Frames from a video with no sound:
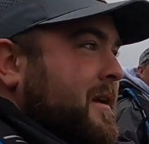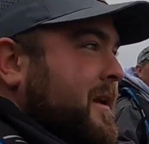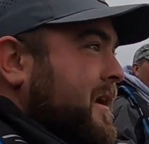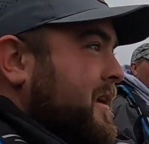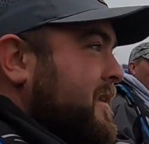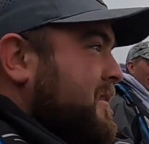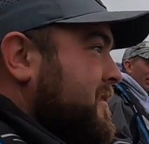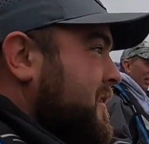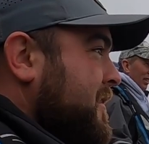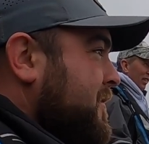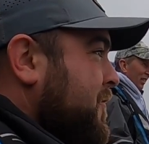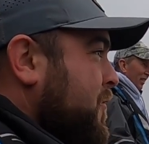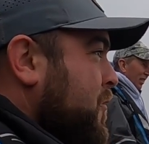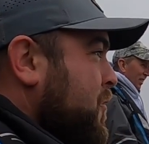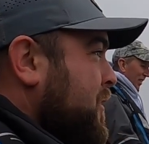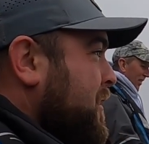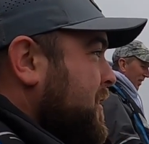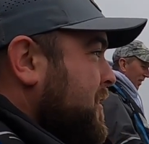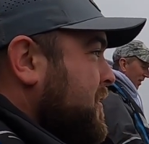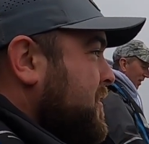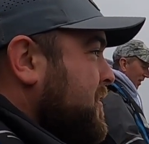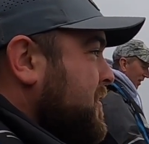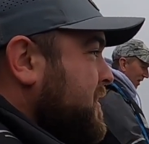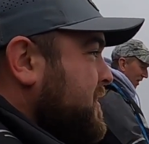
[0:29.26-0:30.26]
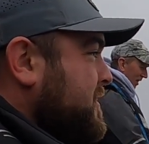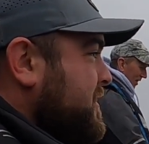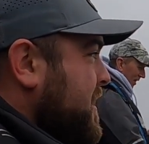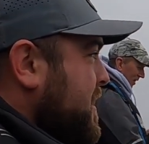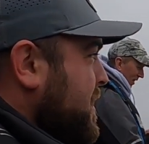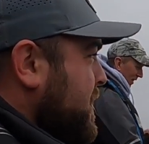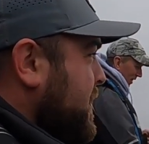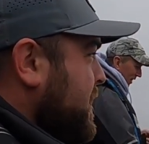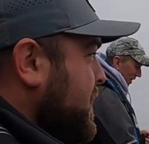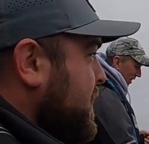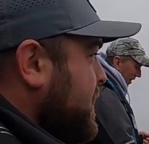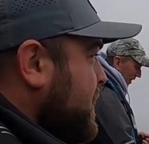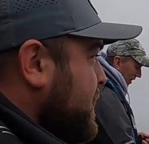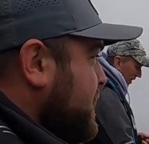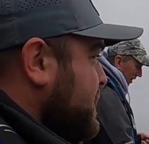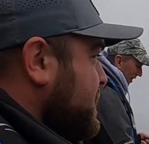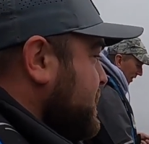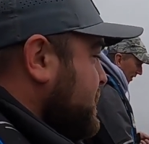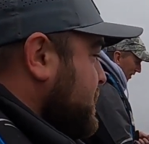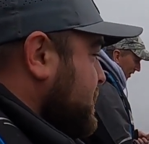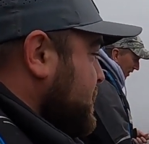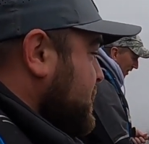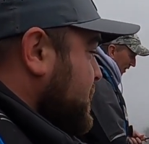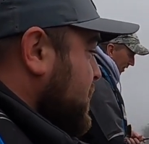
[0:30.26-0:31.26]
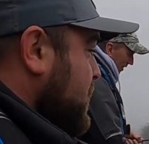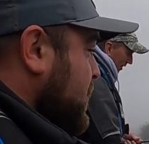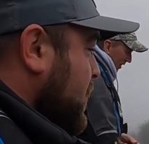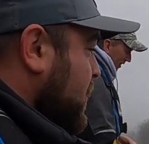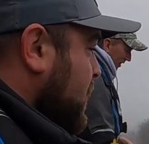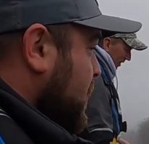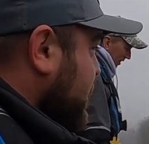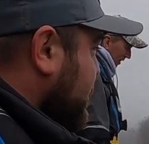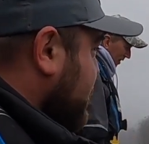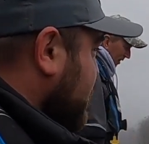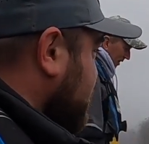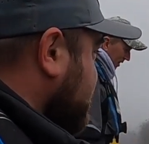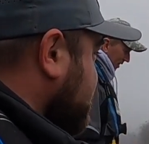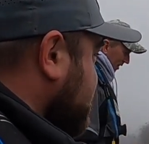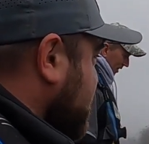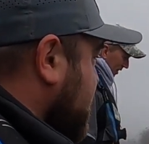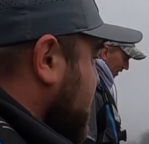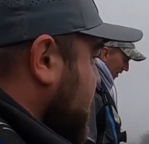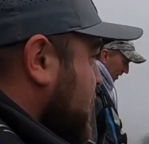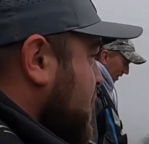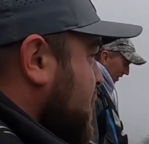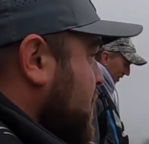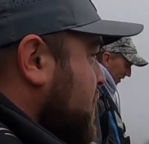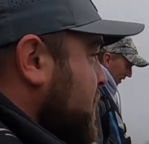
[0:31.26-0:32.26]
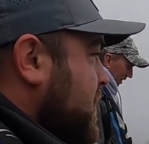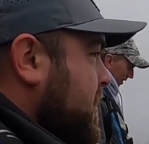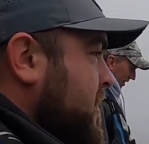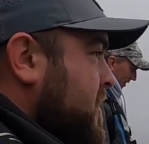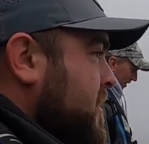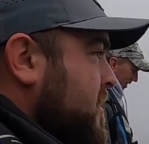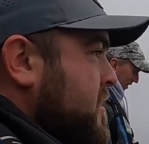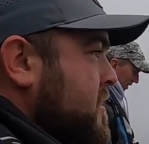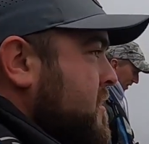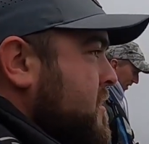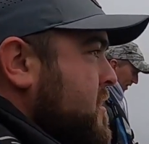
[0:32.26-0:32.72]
Yeah, it's like 40 degrees out here. No longer feels like Antarctica.